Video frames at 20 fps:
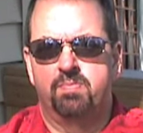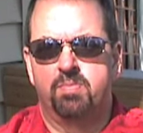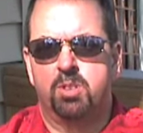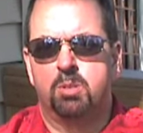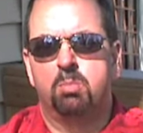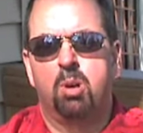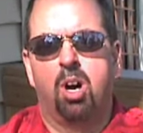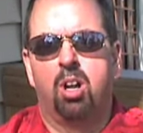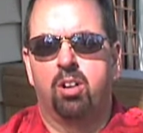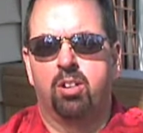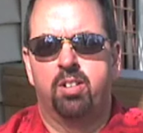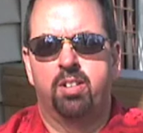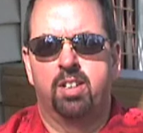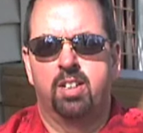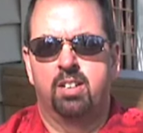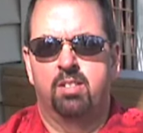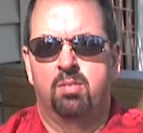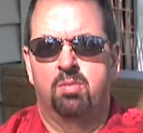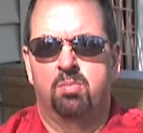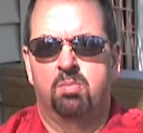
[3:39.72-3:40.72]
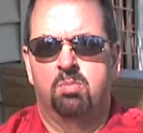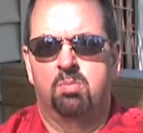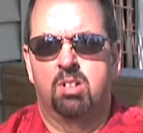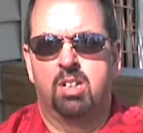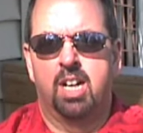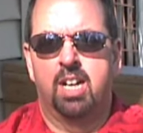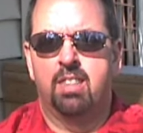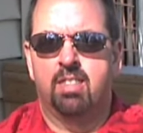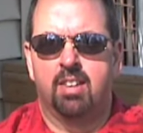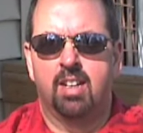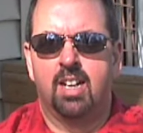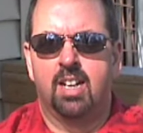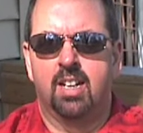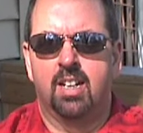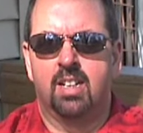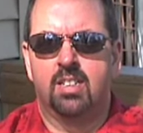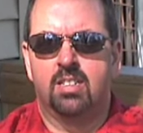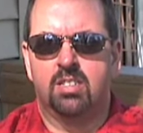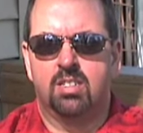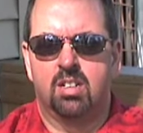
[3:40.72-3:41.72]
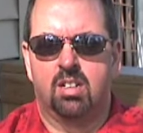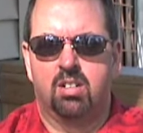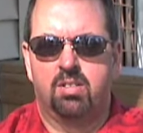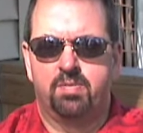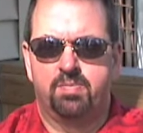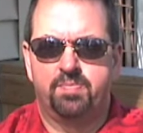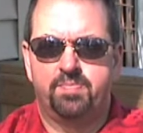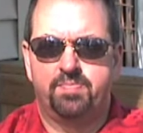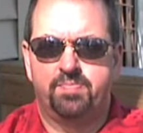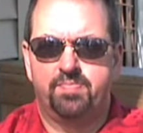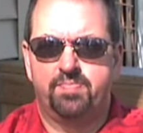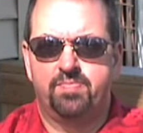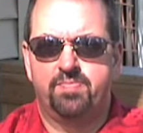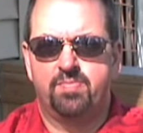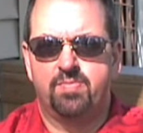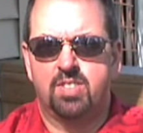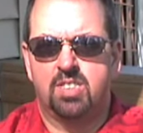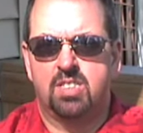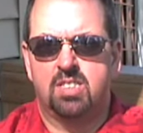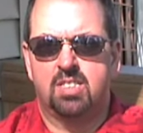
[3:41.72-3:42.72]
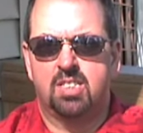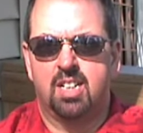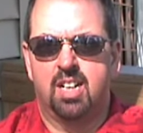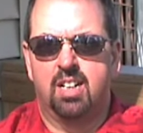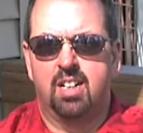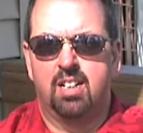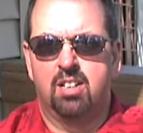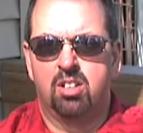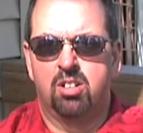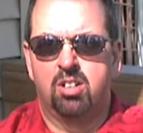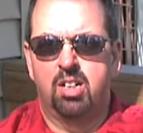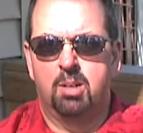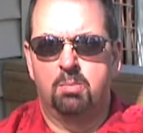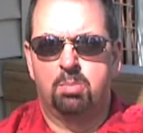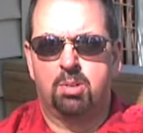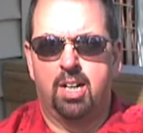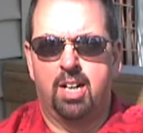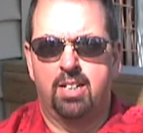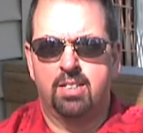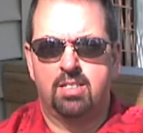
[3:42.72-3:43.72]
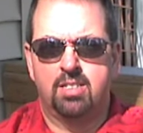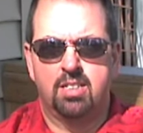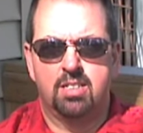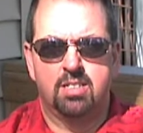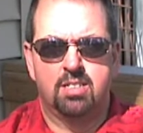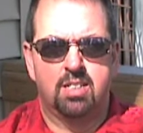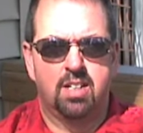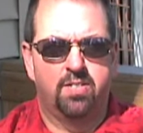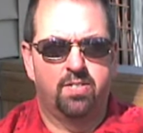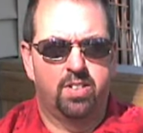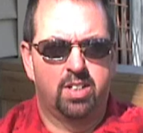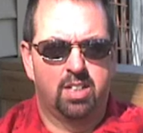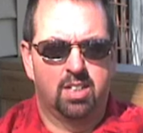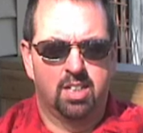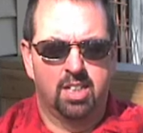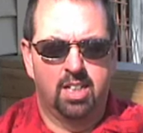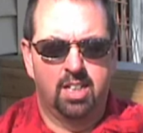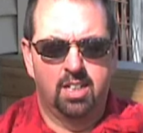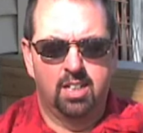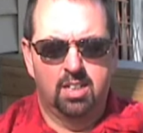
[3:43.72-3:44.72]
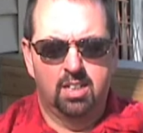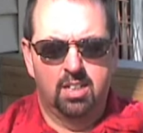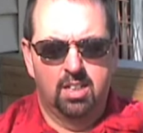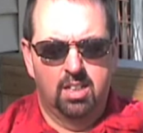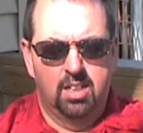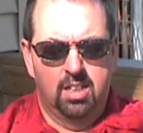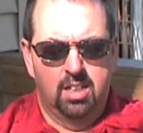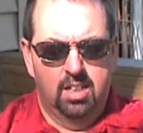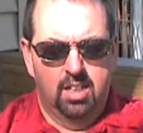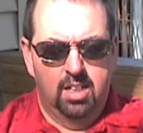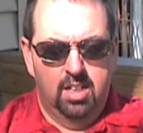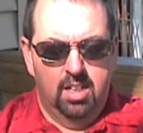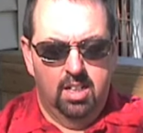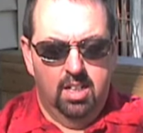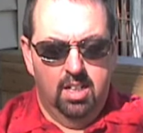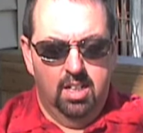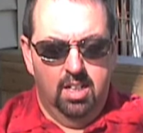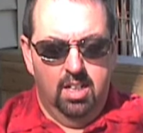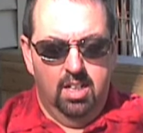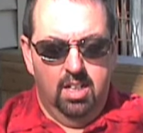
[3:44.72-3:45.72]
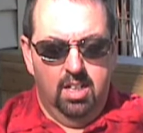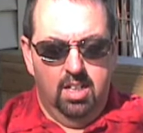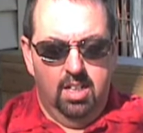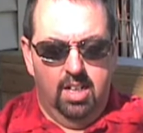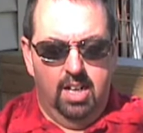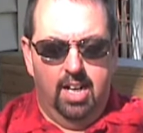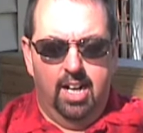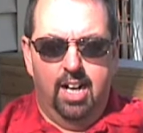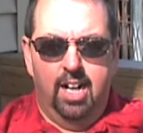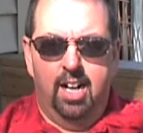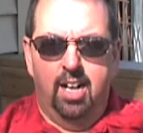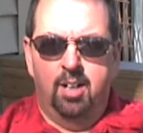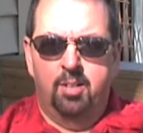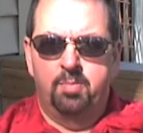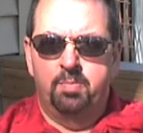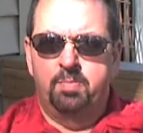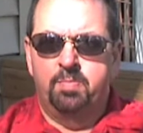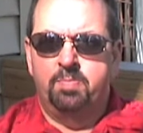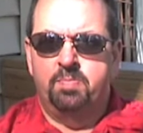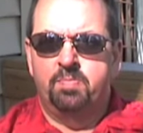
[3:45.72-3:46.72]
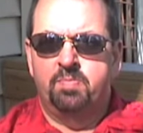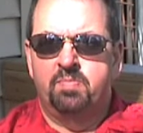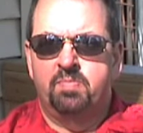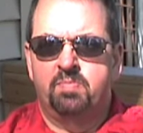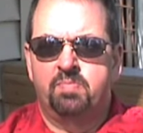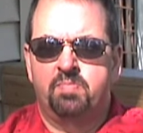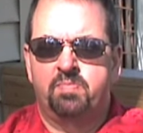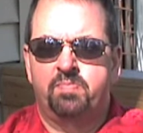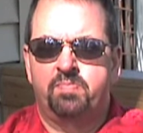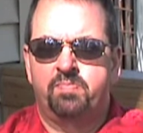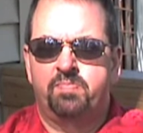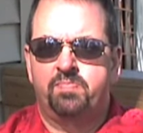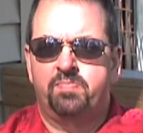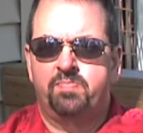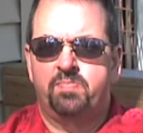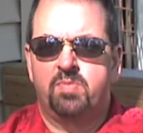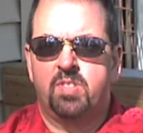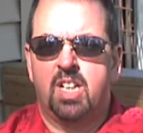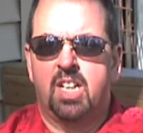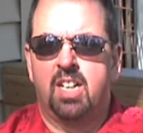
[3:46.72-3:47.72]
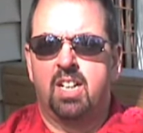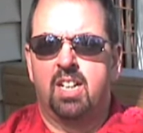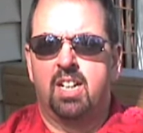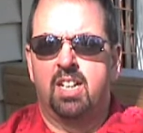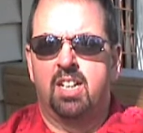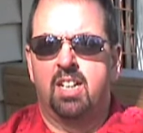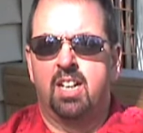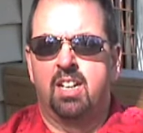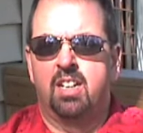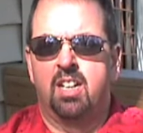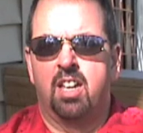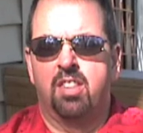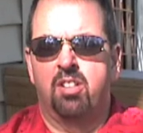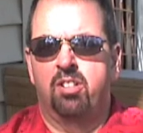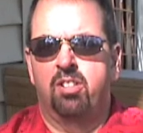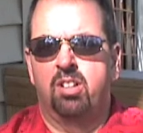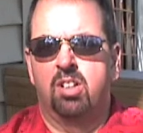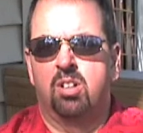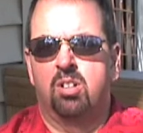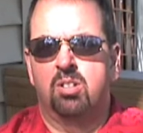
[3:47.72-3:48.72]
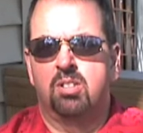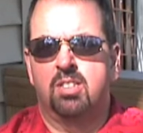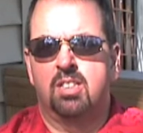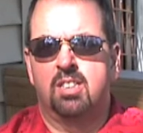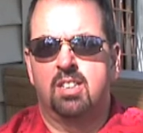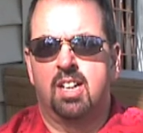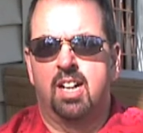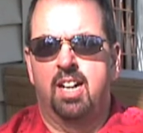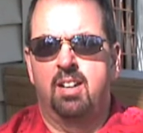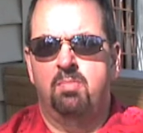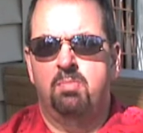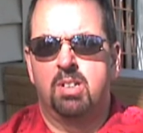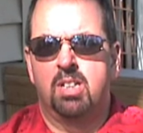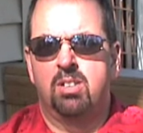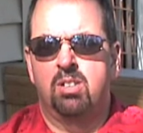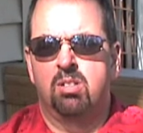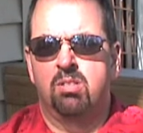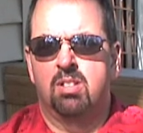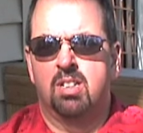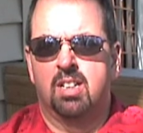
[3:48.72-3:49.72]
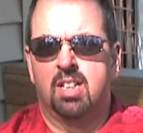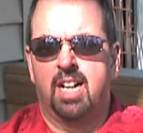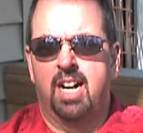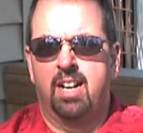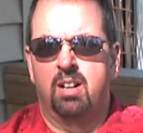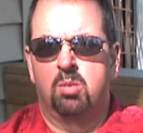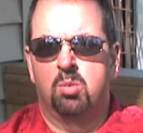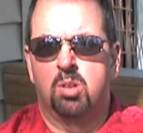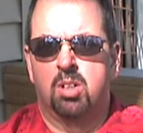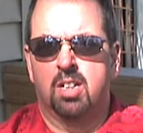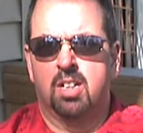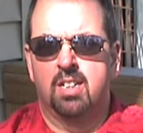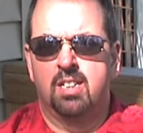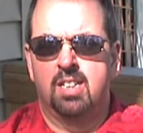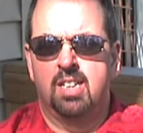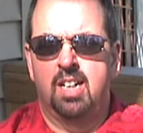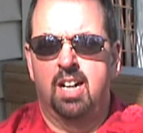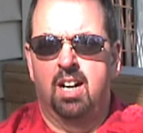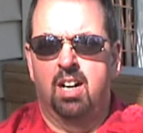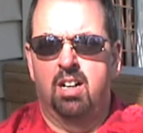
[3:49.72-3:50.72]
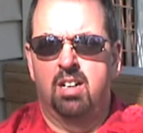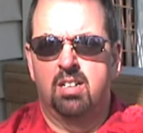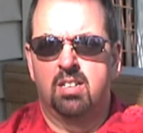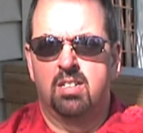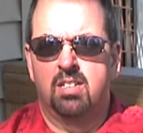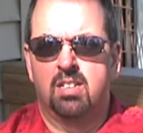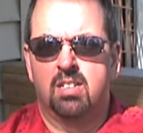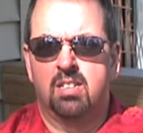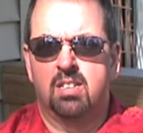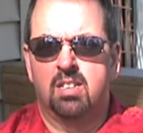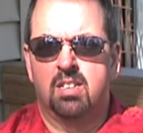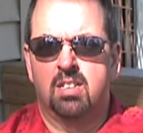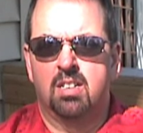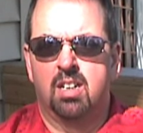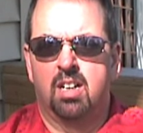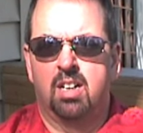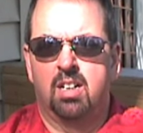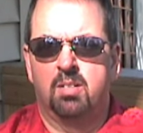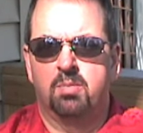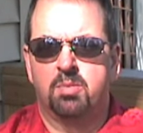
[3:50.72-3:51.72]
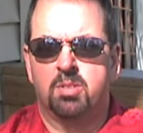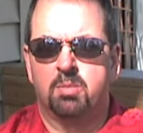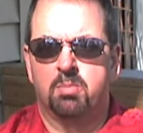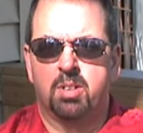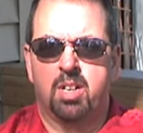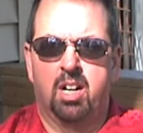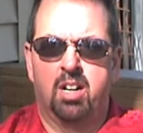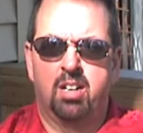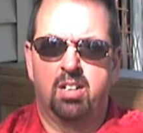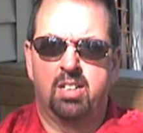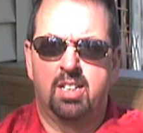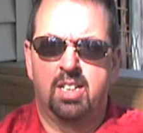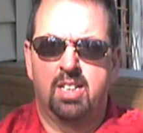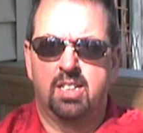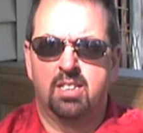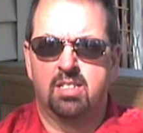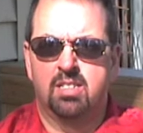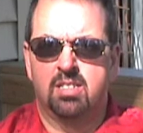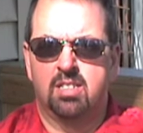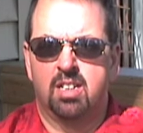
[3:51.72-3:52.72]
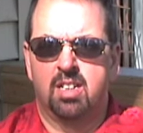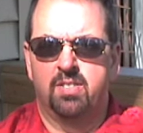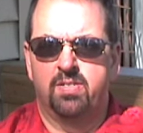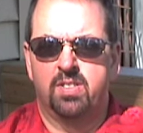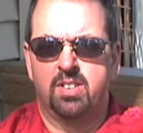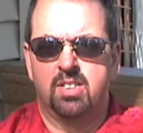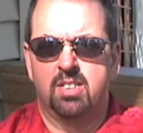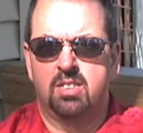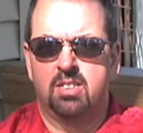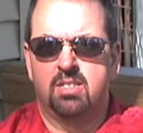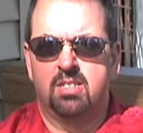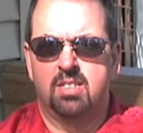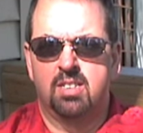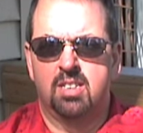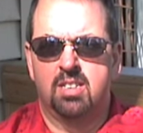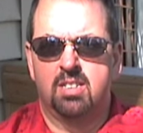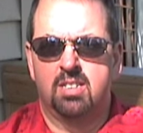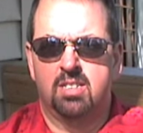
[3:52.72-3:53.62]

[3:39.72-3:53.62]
smaller than what I think. So it's a learning process, definitely. On another note, I've been doing a lot of work in the yard. Some gardening and stuff, and it's